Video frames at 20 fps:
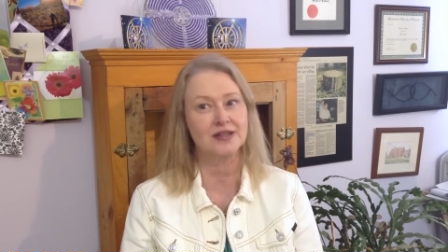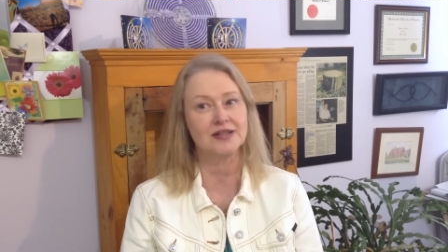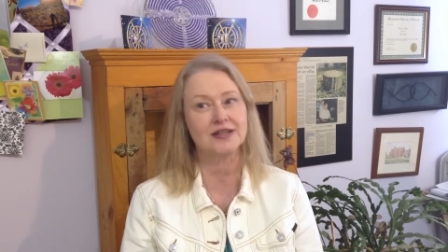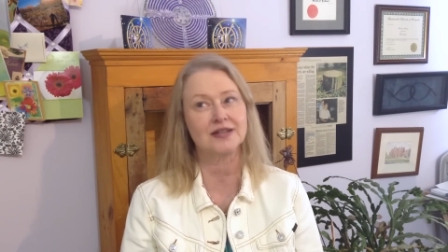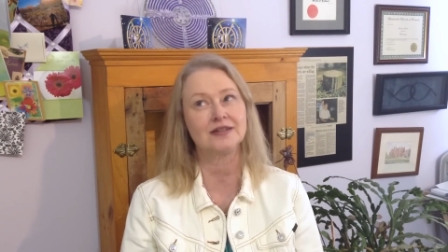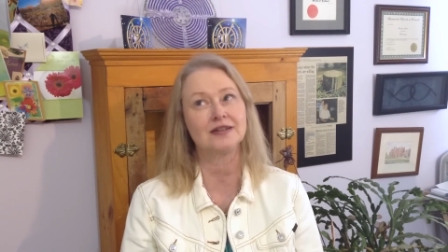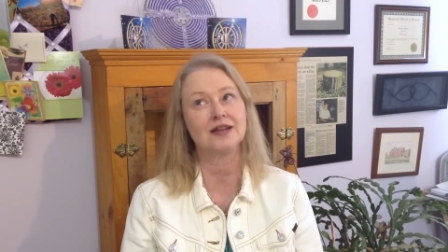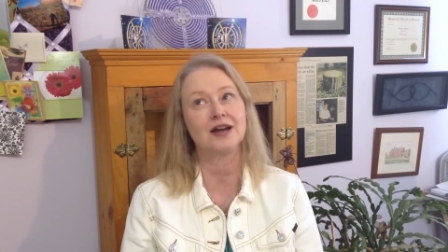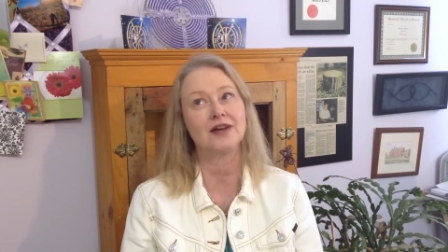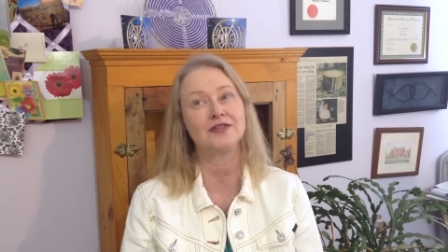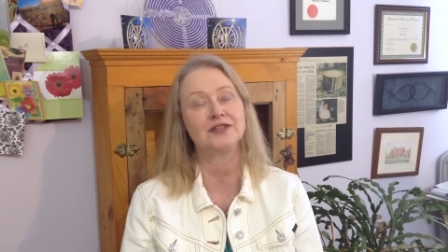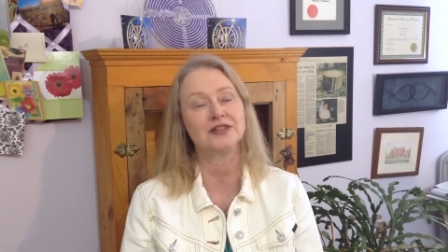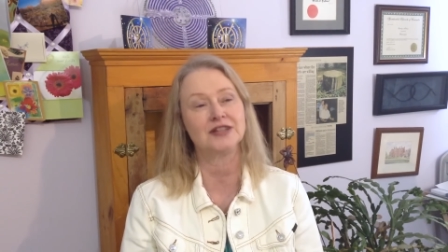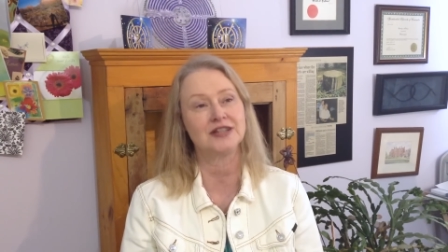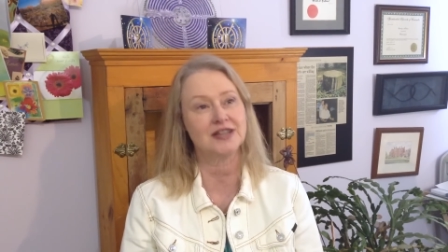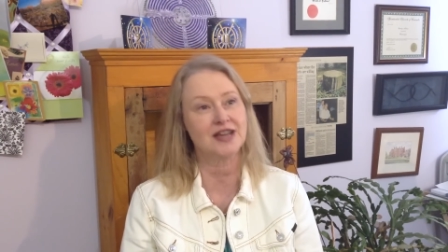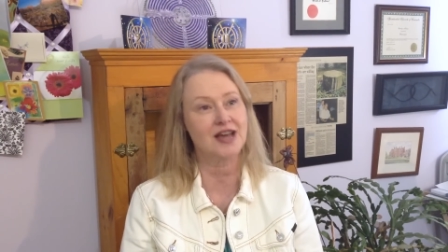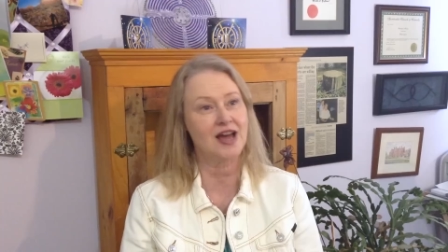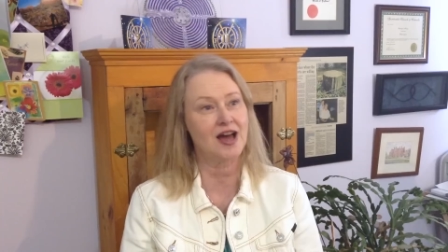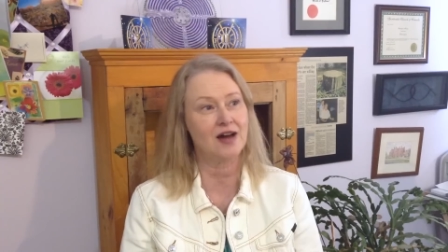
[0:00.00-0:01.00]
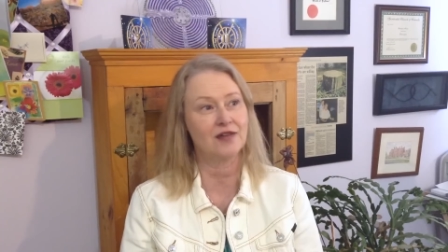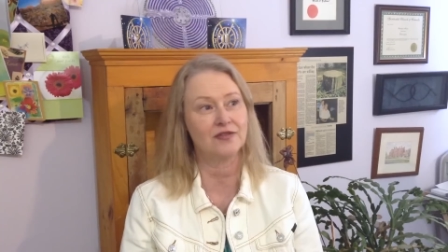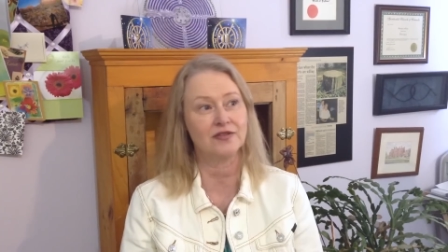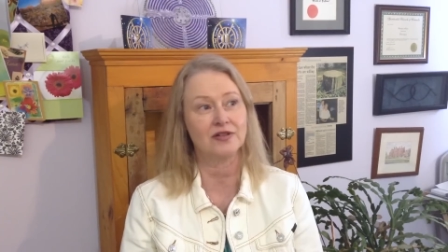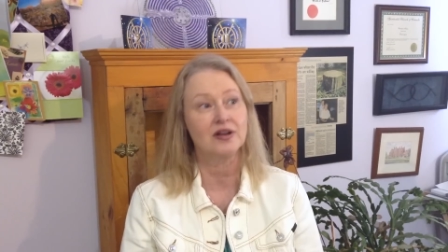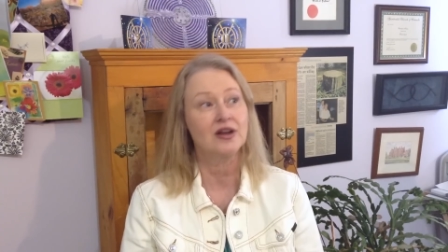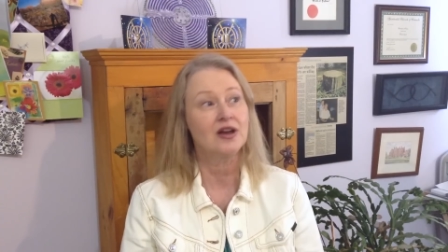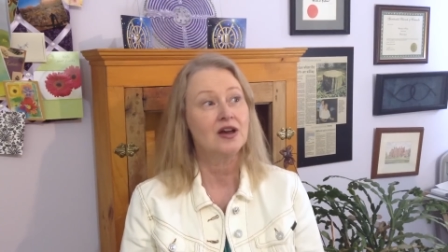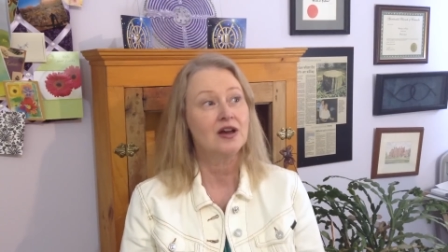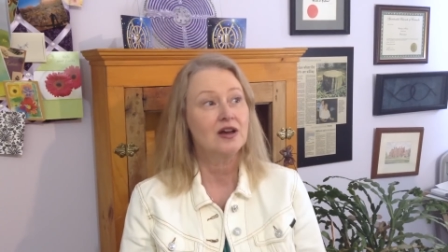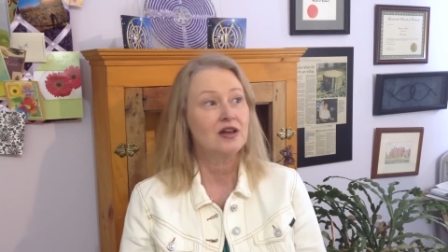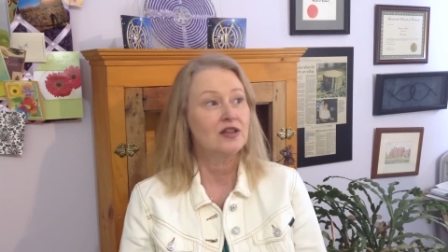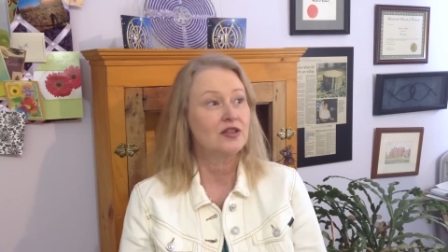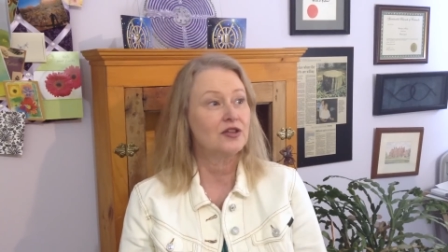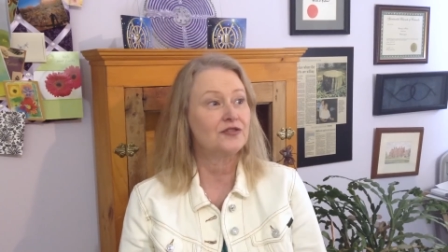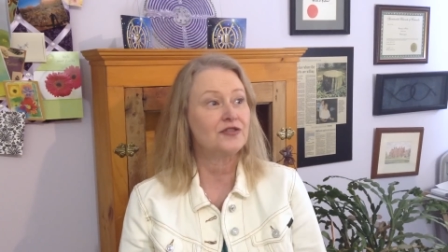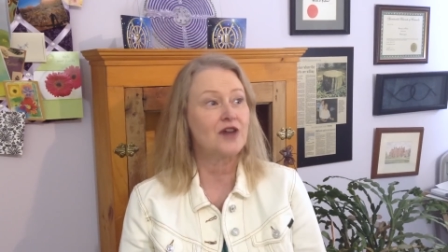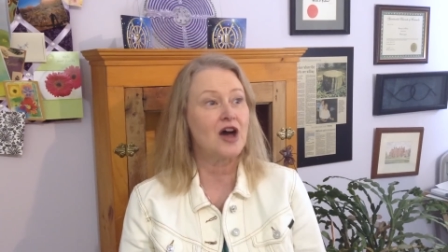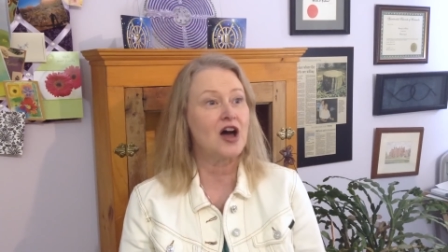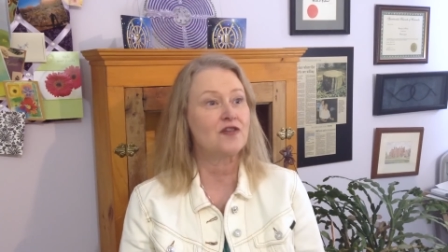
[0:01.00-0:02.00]
It's lovely to have
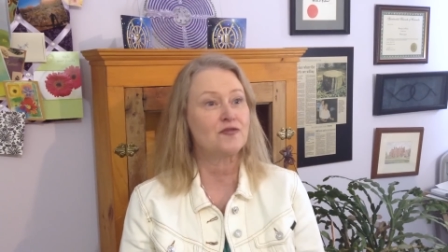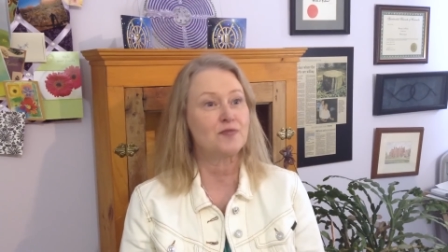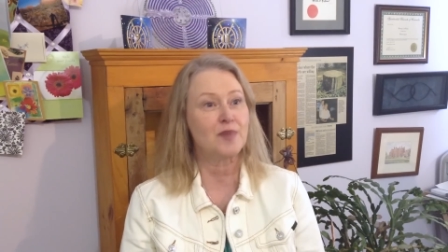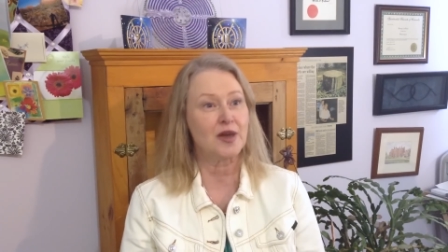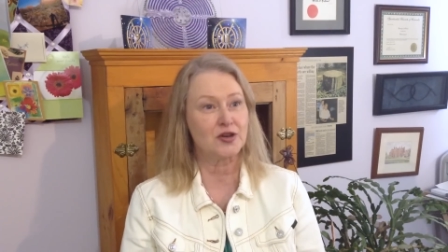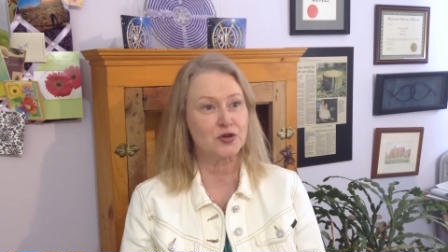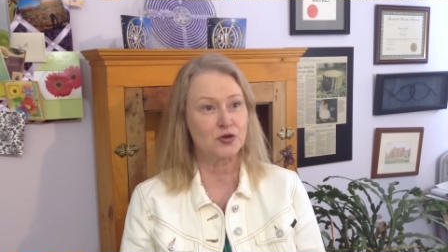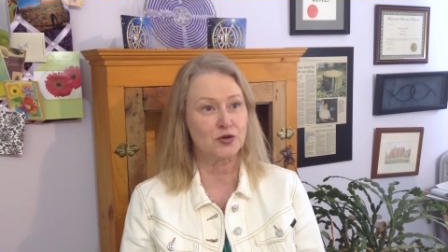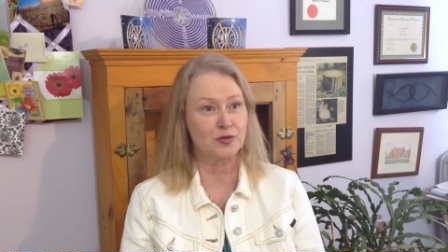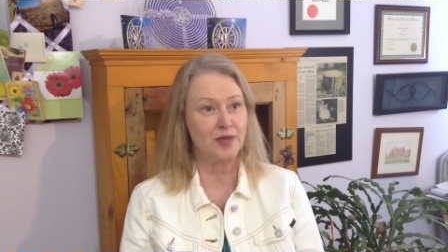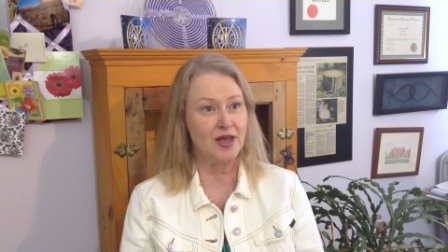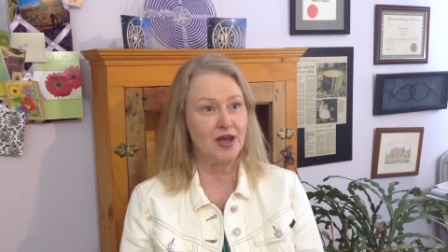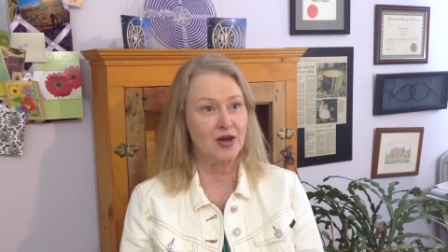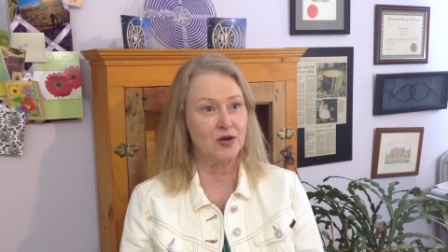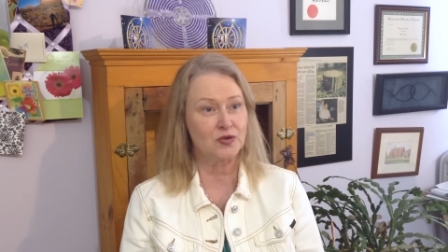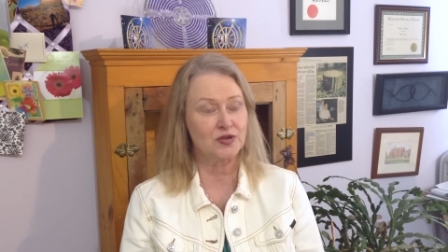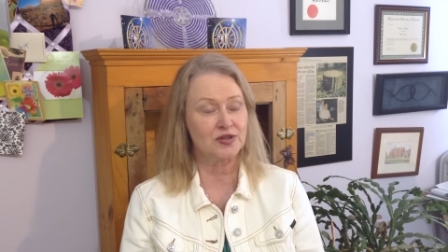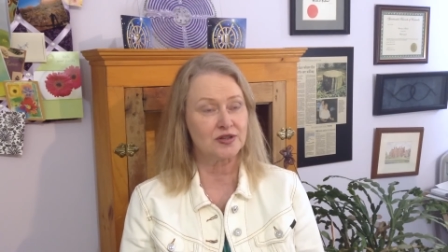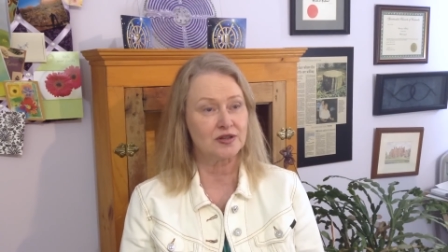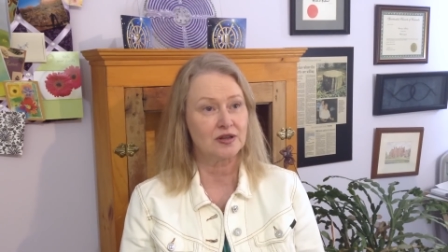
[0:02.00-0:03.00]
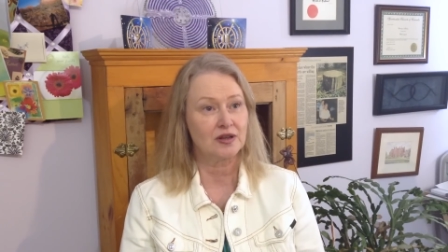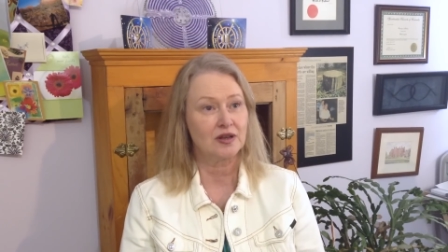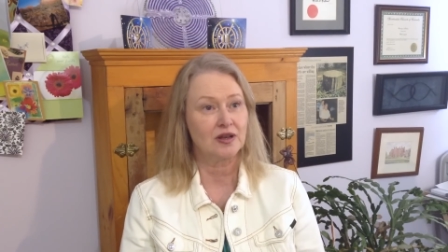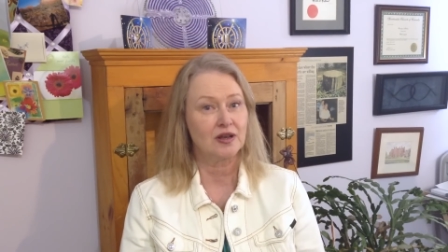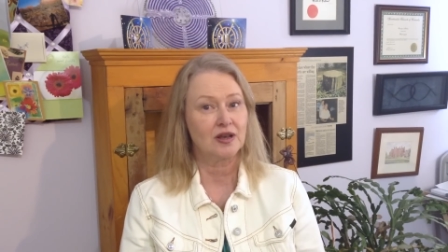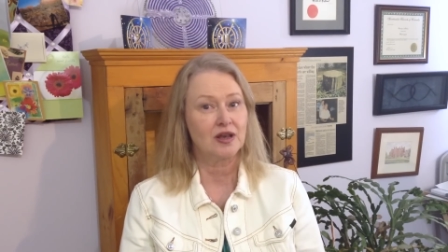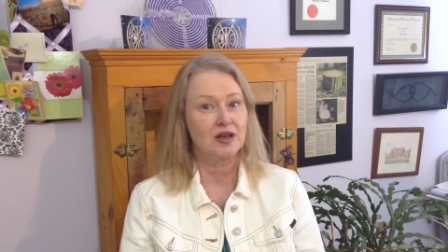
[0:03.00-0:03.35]
the 5-bedroom house.